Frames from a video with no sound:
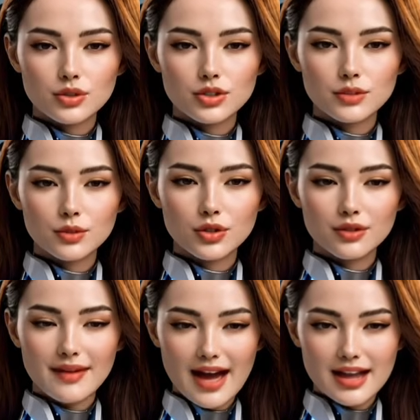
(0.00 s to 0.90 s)
Bruce
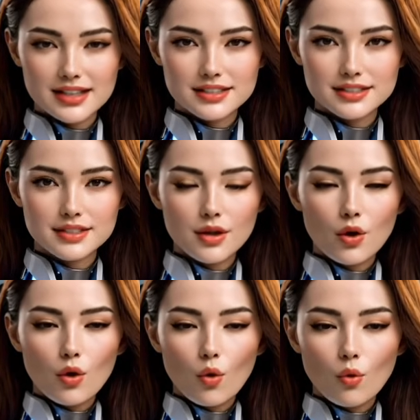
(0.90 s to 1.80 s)
Lee feared the man who
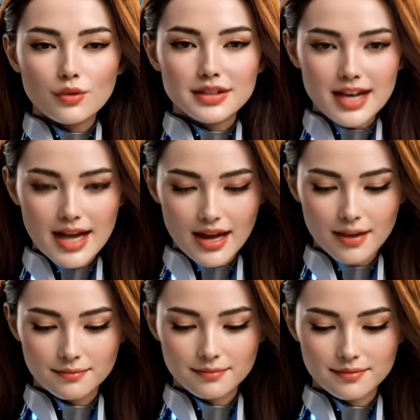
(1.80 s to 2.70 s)
practiced one
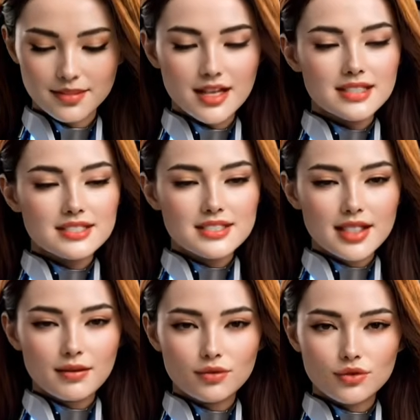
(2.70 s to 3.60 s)
kick
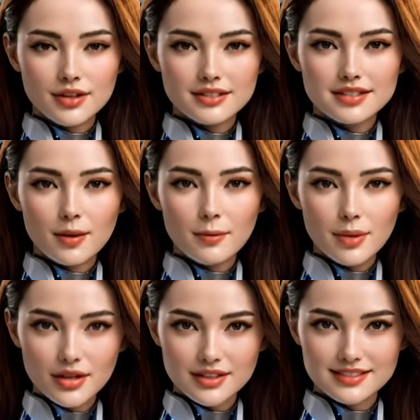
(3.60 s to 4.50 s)
10,000 times,
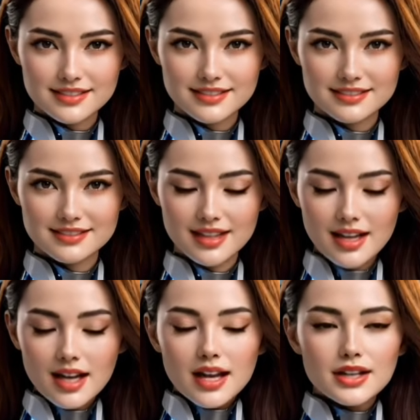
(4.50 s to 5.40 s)
and this pawn has
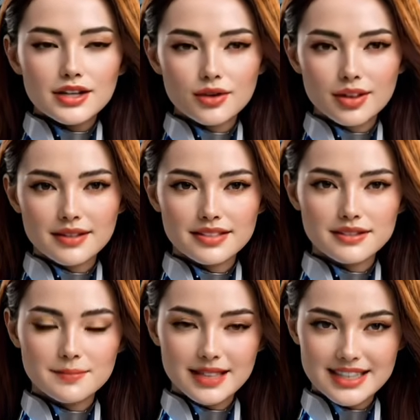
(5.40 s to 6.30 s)
one job for
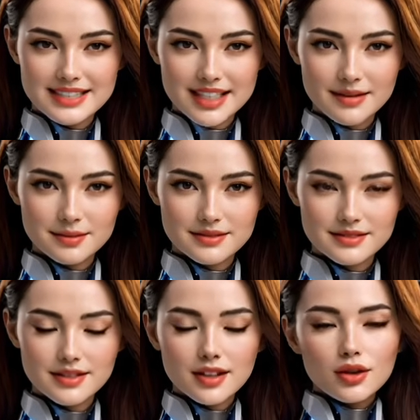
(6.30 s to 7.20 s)
20 moves.
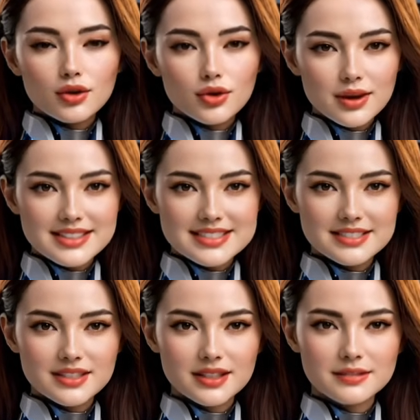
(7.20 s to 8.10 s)
My bishop now
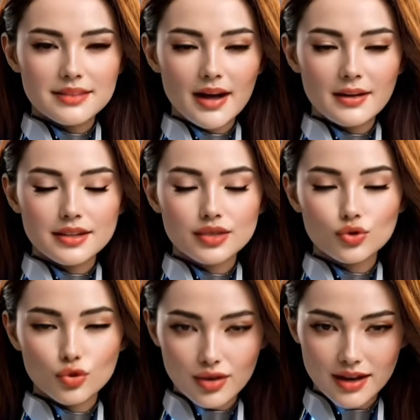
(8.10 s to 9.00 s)
looks at my own pawn
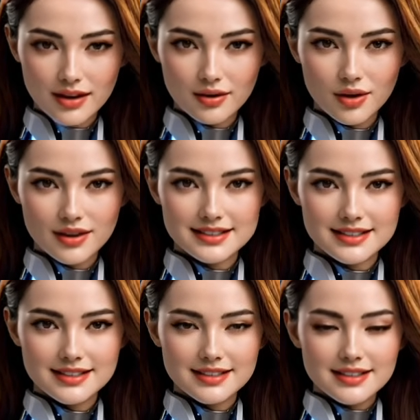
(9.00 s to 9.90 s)
on d5,
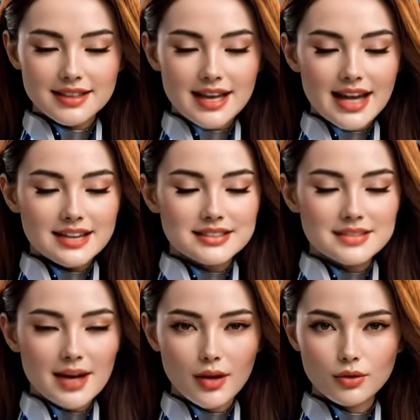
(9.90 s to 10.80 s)
and that is
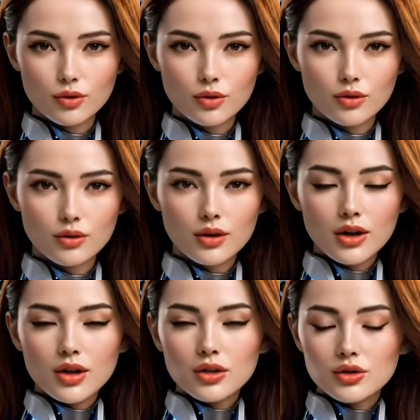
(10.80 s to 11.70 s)
what I paid for the
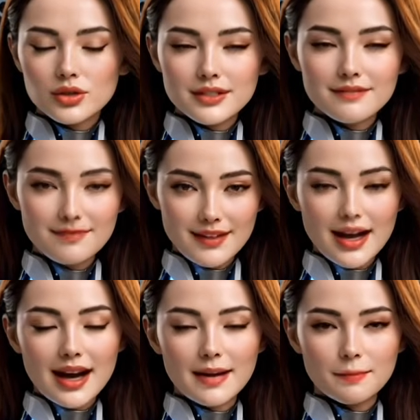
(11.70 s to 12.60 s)
file you are about to
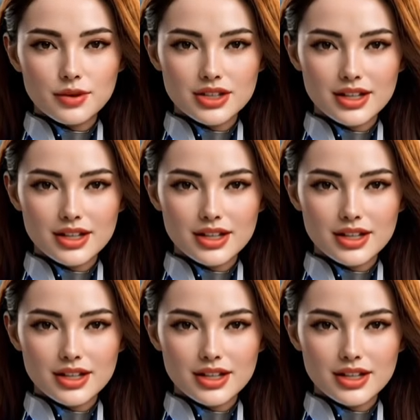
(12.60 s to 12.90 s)
see.